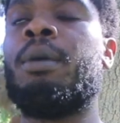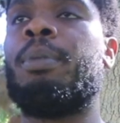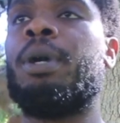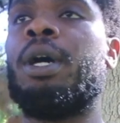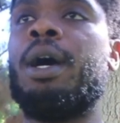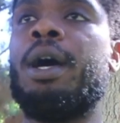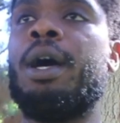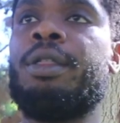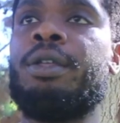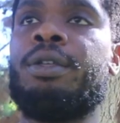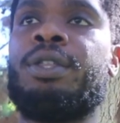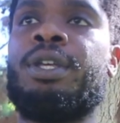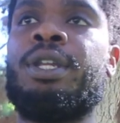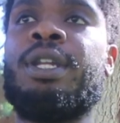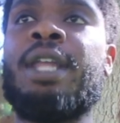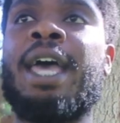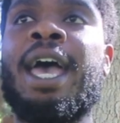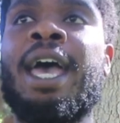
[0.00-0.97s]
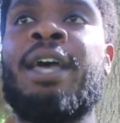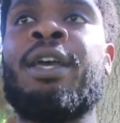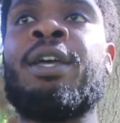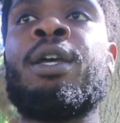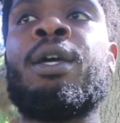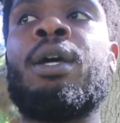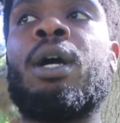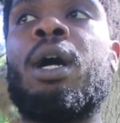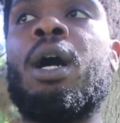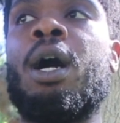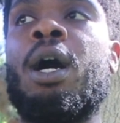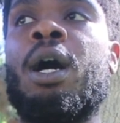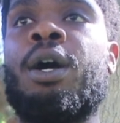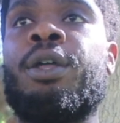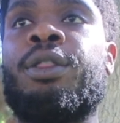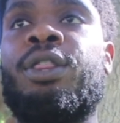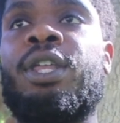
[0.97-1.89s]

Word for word: But other than that, uh,